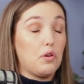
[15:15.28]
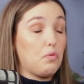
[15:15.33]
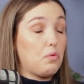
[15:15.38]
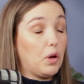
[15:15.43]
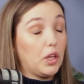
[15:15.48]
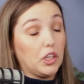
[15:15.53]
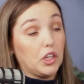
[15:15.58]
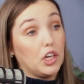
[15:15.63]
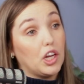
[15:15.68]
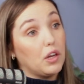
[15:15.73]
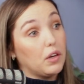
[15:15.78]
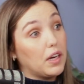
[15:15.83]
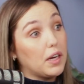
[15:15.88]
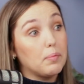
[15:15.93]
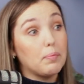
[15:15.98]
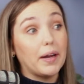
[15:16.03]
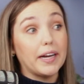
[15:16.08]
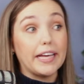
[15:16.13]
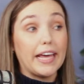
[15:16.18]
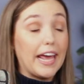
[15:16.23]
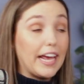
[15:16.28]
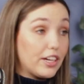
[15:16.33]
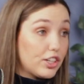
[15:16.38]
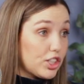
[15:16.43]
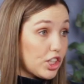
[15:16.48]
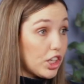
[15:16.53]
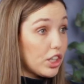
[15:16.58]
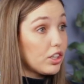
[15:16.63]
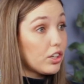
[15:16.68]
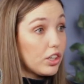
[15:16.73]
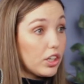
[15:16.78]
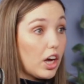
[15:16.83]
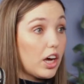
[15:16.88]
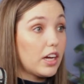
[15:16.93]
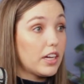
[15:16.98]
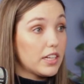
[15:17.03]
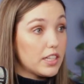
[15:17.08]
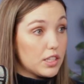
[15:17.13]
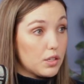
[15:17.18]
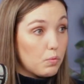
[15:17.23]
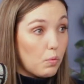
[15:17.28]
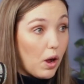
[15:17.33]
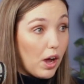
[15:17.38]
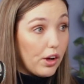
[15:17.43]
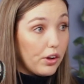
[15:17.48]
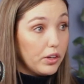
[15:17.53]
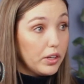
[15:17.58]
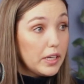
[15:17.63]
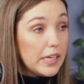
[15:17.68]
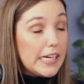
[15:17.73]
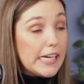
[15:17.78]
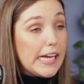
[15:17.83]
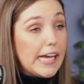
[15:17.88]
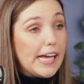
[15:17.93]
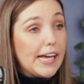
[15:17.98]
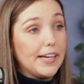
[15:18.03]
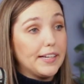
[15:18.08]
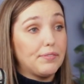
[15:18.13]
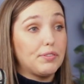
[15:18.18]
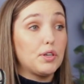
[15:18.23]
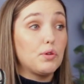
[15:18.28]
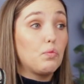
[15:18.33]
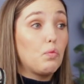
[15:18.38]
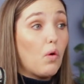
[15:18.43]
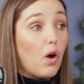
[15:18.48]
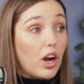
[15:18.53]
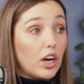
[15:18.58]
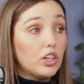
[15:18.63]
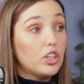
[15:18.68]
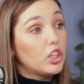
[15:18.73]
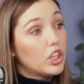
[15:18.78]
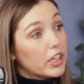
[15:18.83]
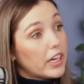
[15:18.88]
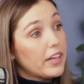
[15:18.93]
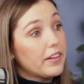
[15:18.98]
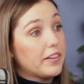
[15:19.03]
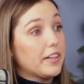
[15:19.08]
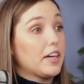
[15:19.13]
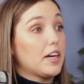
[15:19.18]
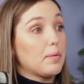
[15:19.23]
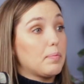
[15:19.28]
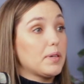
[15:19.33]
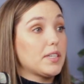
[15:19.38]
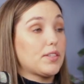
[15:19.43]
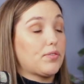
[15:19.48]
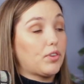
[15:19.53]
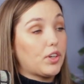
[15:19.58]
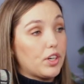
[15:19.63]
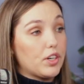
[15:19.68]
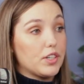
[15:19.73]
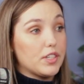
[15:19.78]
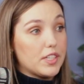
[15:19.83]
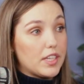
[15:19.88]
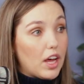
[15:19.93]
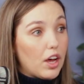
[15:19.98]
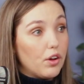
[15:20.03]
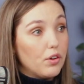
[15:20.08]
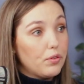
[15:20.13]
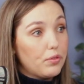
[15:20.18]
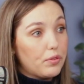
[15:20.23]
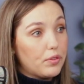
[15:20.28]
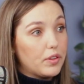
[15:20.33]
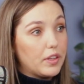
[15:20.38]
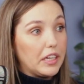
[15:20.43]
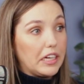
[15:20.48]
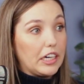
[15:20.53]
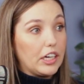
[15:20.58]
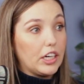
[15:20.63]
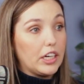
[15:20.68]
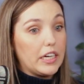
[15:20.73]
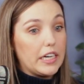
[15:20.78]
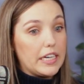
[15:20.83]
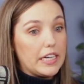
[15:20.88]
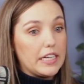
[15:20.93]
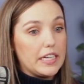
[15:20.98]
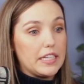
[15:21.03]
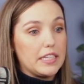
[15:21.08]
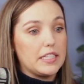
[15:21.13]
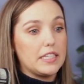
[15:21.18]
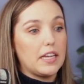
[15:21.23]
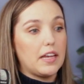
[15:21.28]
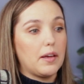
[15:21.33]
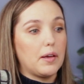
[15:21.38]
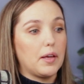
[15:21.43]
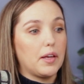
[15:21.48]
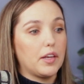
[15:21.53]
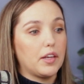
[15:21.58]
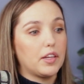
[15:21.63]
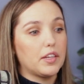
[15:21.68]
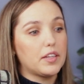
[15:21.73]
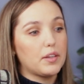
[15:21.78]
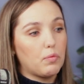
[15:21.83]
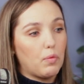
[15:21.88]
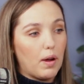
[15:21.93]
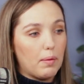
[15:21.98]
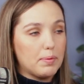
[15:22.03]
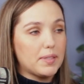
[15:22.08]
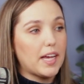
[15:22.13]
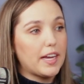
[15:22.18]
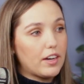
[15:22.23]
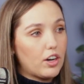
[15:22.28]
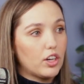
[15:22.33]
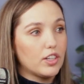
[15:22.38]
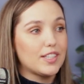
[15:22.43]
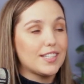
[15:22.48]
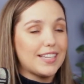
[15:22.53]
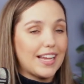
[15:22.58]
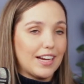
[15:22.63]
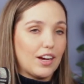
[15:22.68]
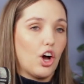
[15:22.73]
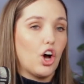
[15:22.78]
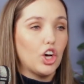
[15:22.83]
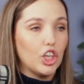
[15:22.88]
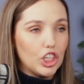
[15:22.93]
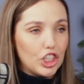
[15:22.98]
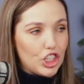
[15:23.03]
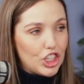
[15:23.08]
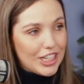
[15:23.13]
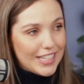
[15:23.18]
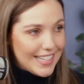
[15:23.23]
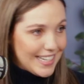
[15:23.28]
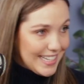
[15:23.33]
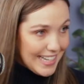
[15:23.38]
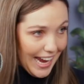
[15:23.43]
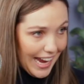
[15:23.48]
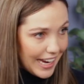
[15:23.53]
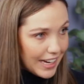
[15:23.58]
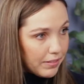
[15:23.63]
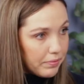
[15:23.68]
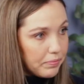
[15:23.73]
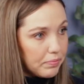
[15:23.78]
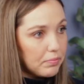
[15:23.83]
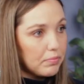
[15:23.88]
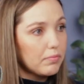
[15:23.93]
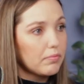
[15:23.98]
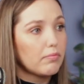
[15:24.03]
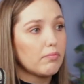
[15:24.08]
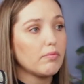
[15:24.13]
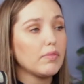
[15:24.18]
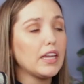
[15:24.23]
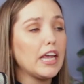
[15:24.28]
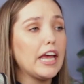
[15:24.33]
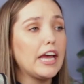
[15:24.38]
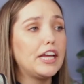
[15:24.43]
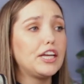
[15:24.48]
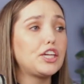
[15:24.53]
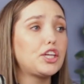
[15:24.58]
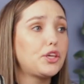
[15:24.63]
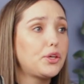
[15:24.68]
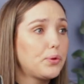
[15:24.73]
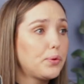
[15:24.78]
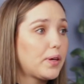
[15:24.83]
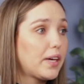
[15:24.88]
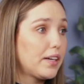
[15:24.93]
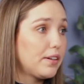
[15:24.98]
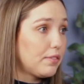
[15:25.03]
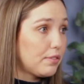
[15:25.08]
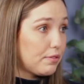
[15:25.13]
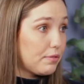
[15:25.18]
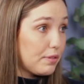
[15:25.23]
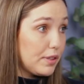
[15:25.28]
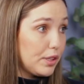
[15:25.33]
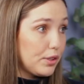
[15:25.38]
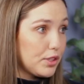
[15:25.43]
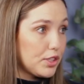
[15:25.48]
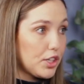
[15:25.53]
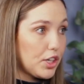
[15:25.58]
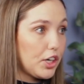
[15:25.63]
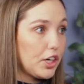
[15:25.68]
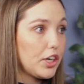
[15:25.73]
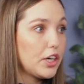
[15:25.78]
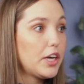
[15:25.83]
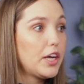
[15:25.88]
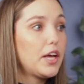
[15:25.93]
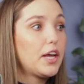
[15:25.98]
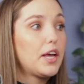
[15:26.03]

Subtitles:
whether you need medication or not as well. If you want to look at therapists for yourself, there is a website called Psychology Today, and you can filter,